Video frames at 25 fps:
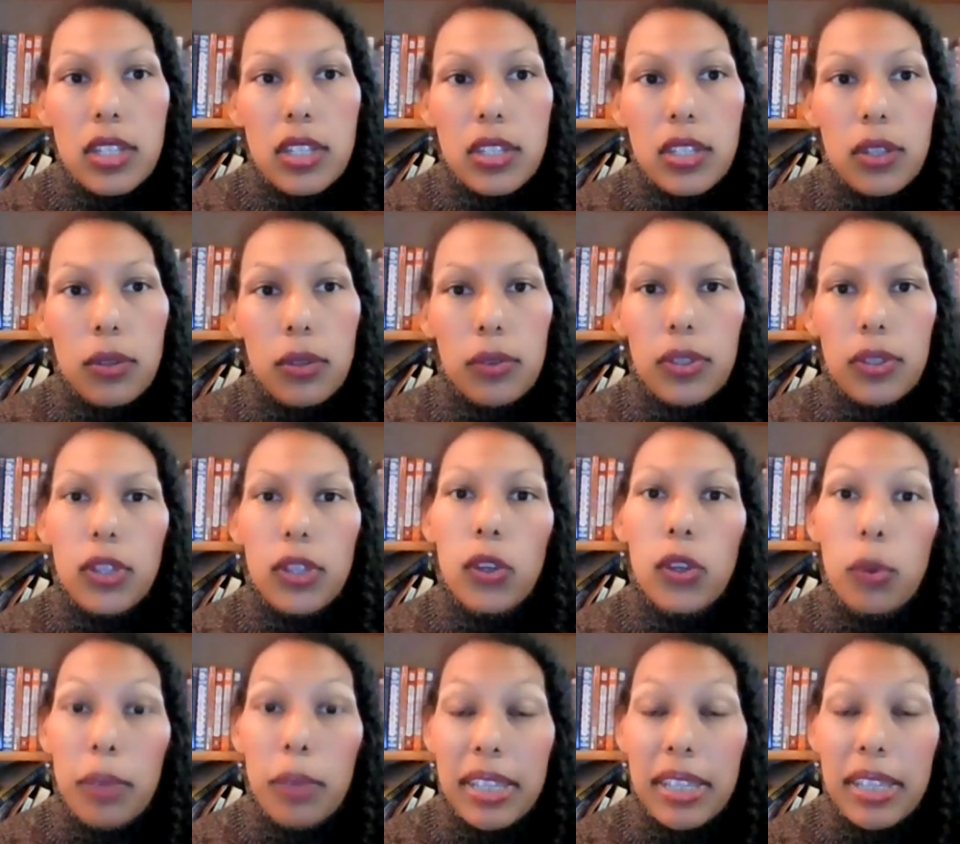
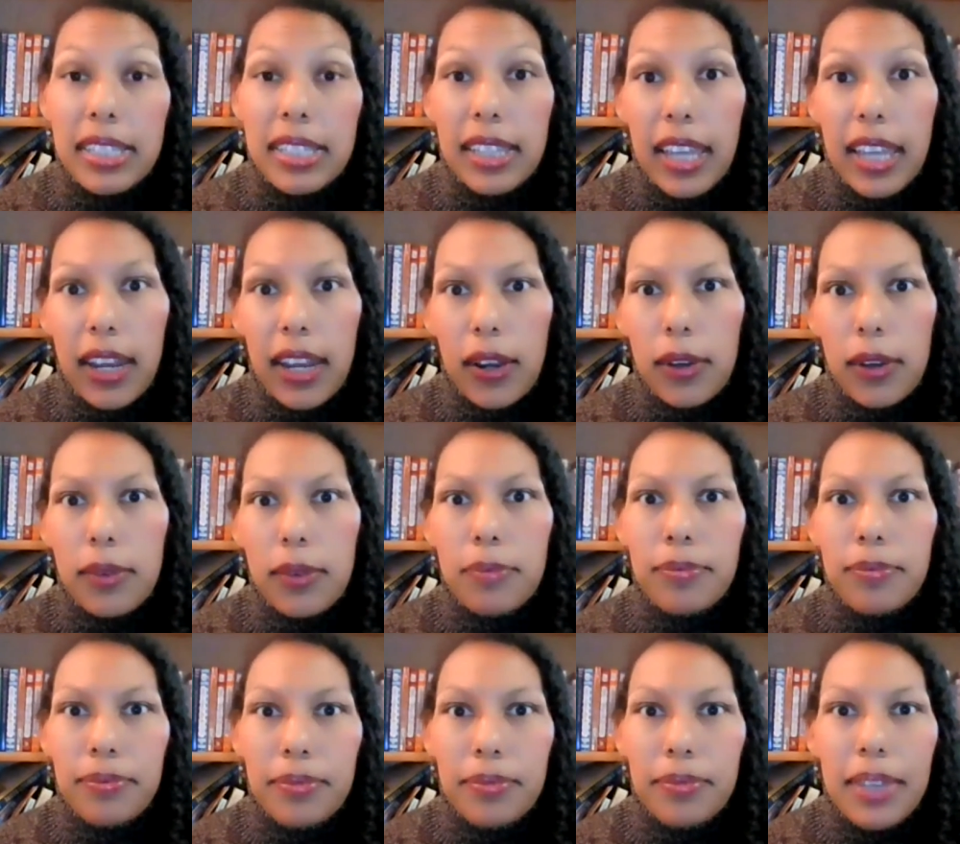
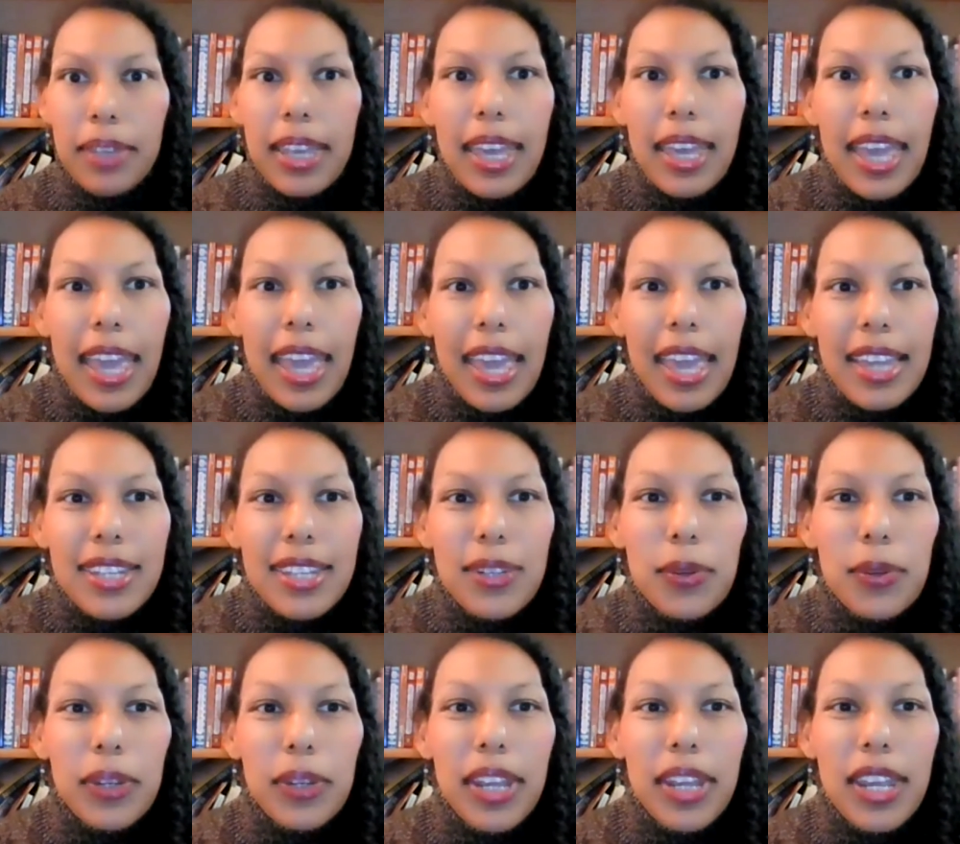
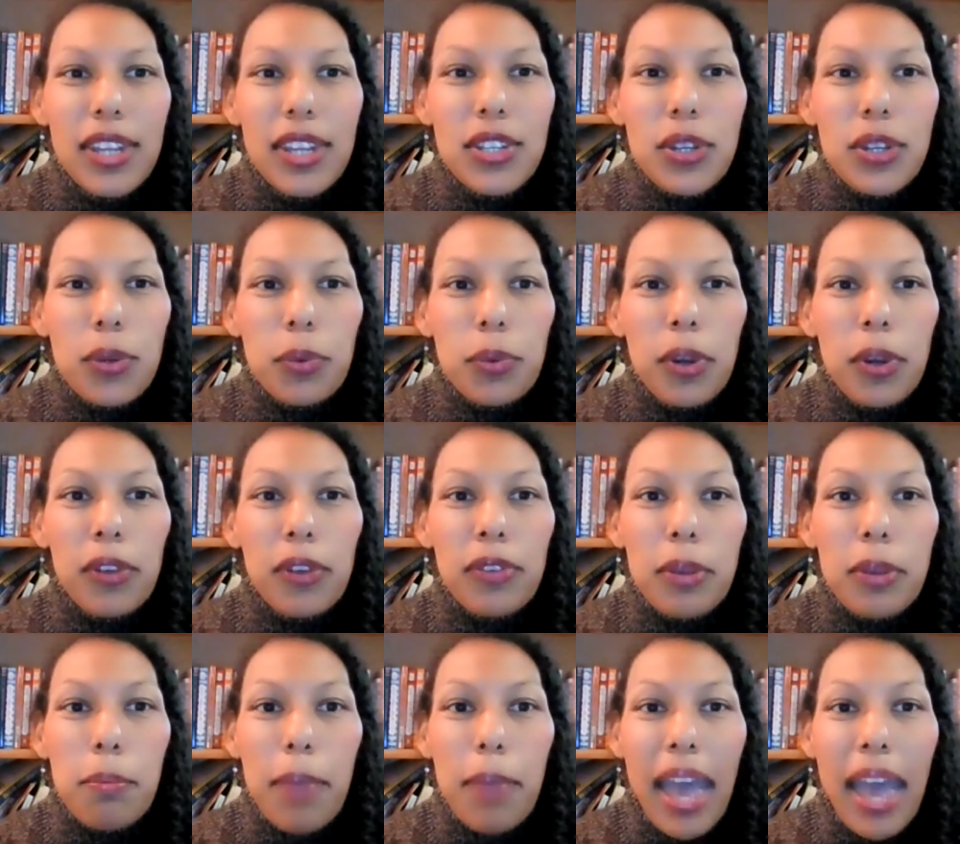to an
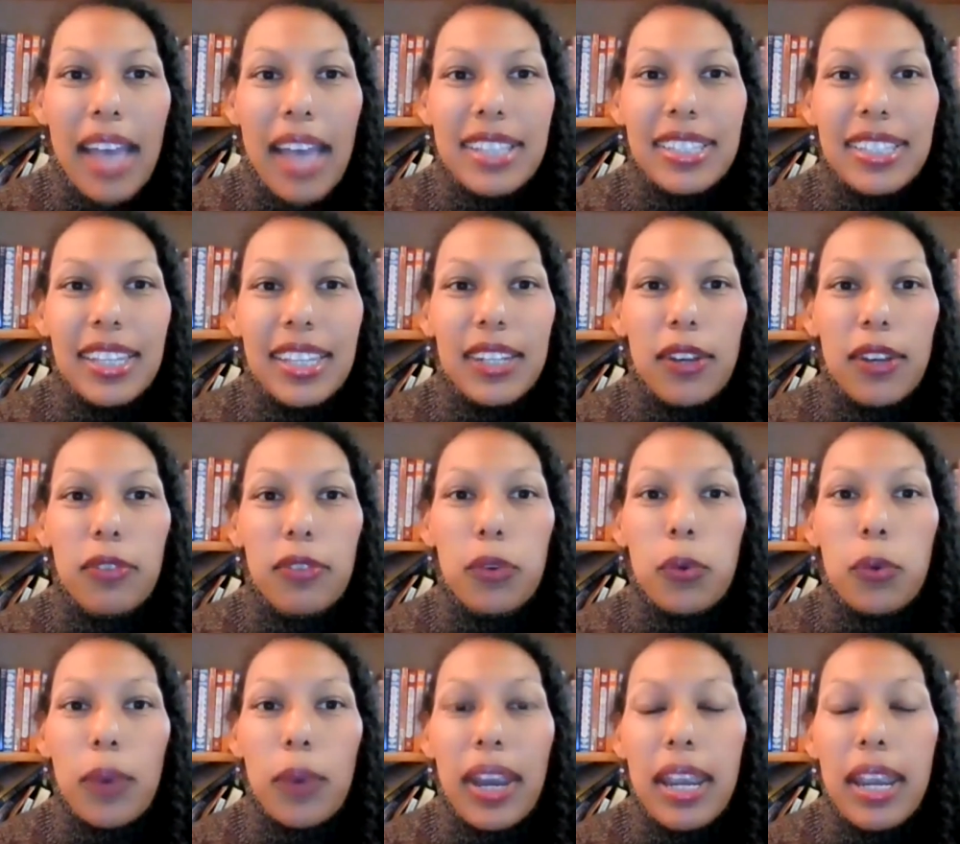interwoven basket
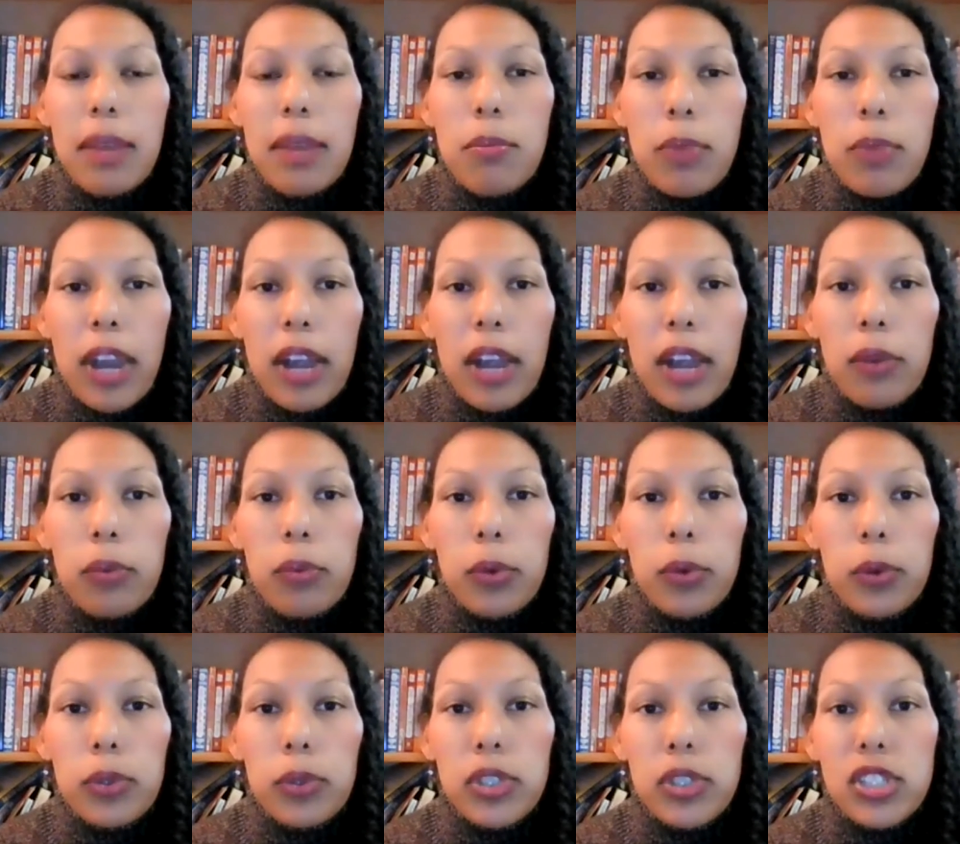of gray and brown
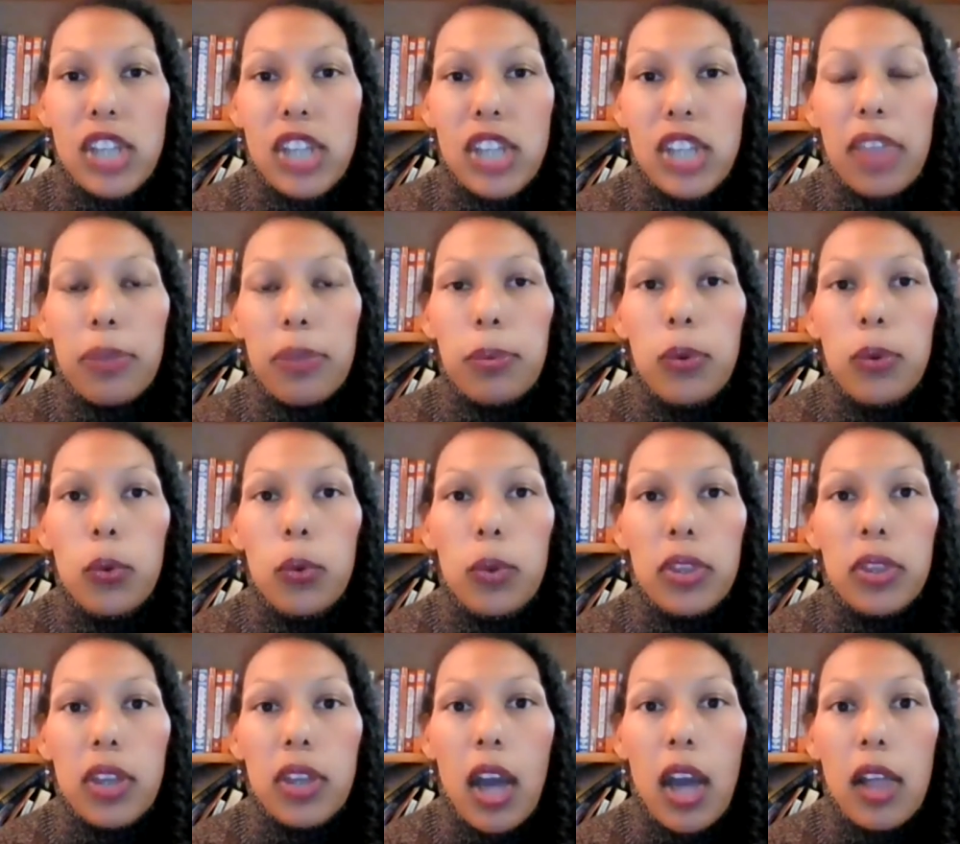roots shot through
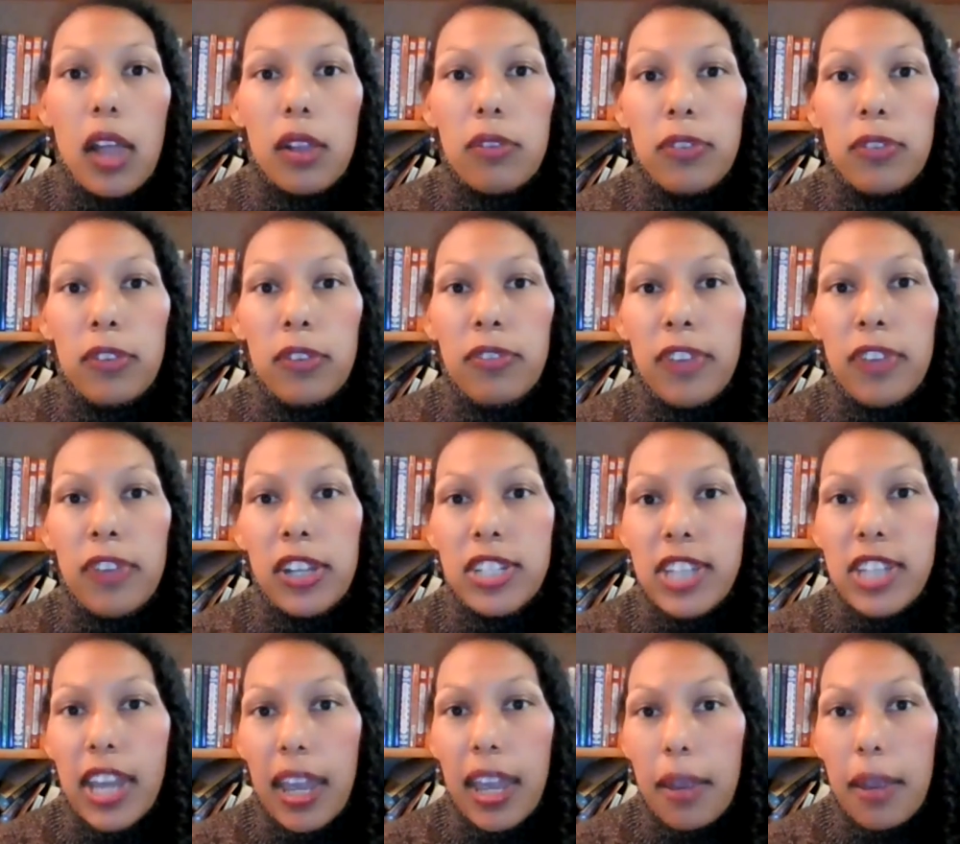with colorful
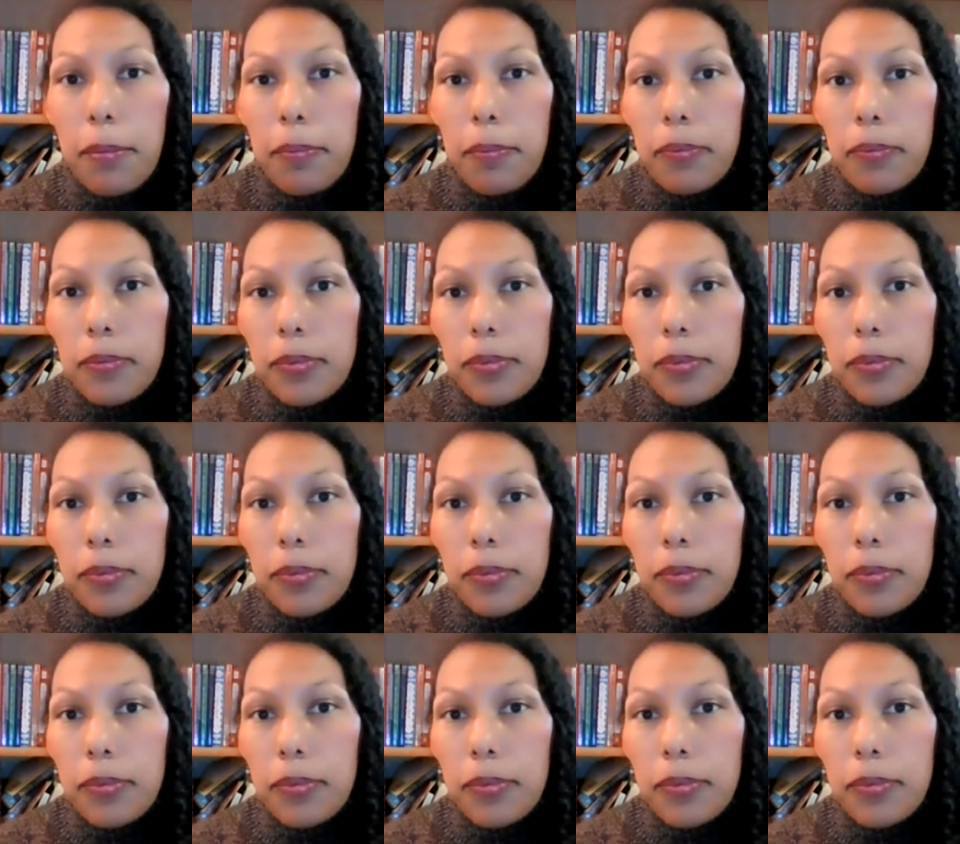fungi.